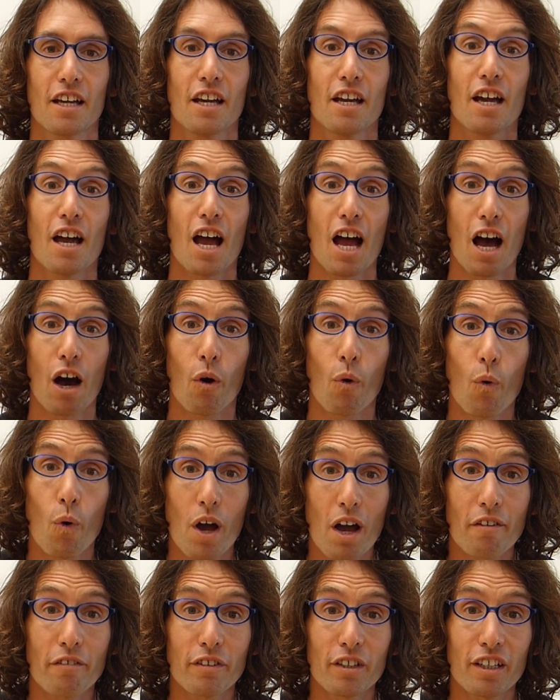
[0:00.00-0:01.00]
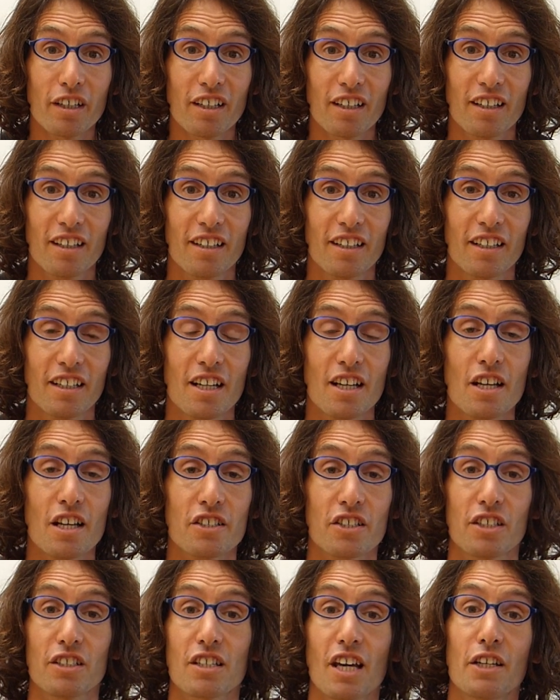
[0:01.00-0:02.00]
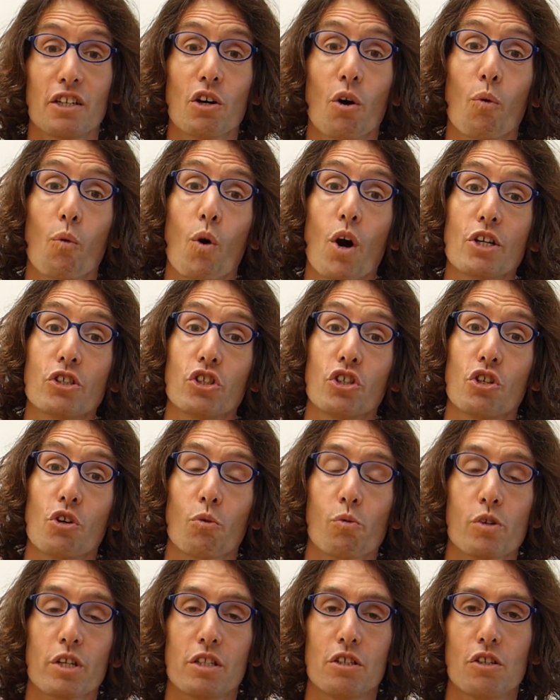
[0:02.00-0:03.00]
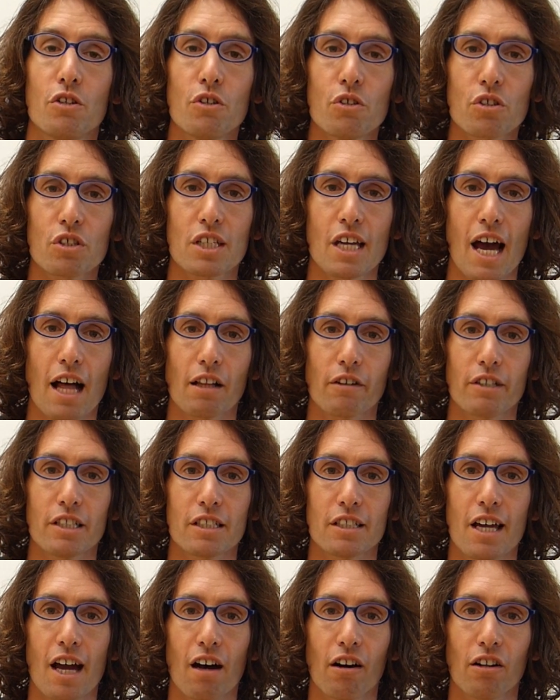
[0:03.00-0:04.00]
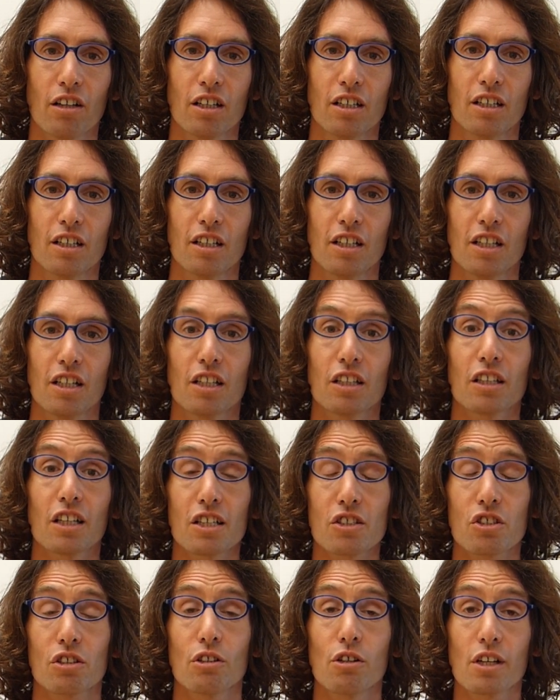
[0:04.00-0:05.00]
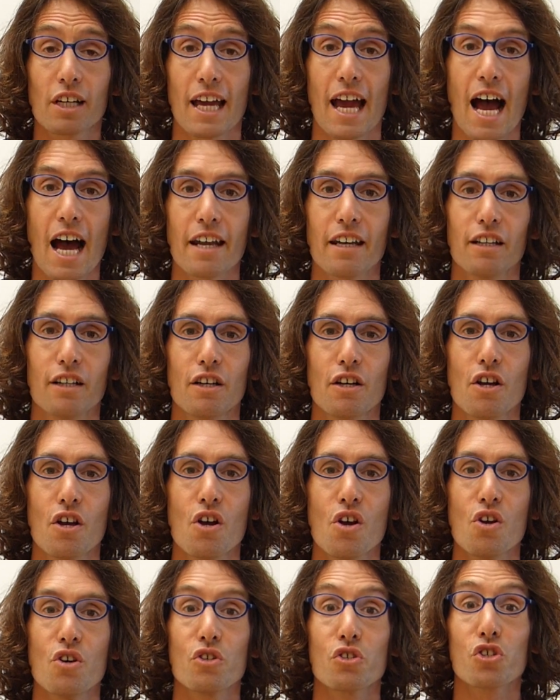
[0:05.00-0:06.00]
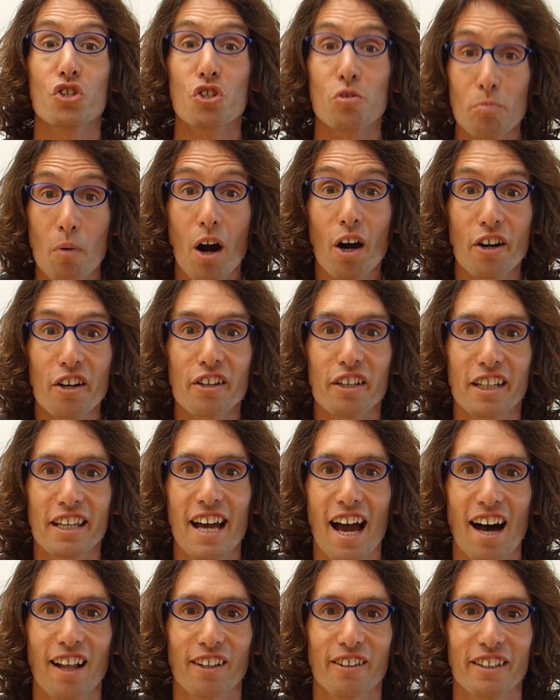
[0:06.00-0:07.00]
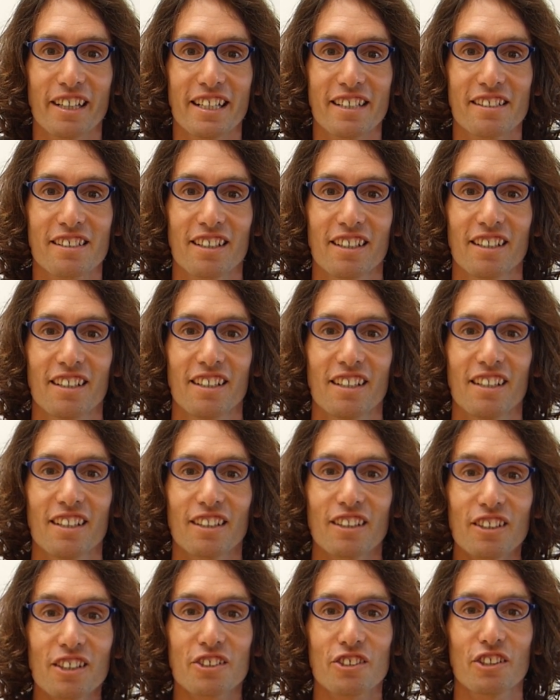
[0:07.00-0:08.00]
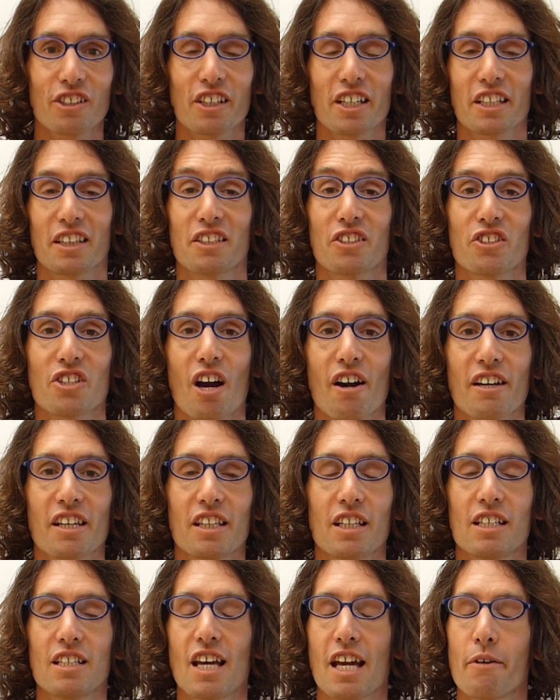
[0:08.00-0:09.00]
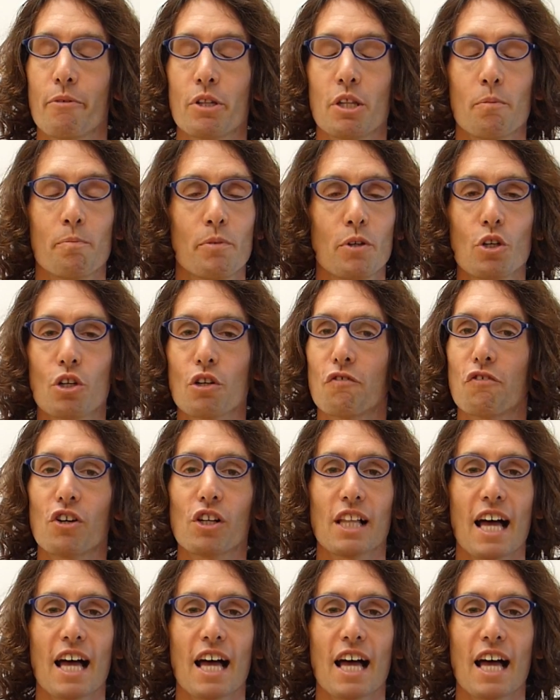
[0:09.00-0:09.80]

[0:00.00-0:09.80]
However, since I don't want you to reduce calories now, let's look at smarter calories. Let's look at starting the day with a beautiful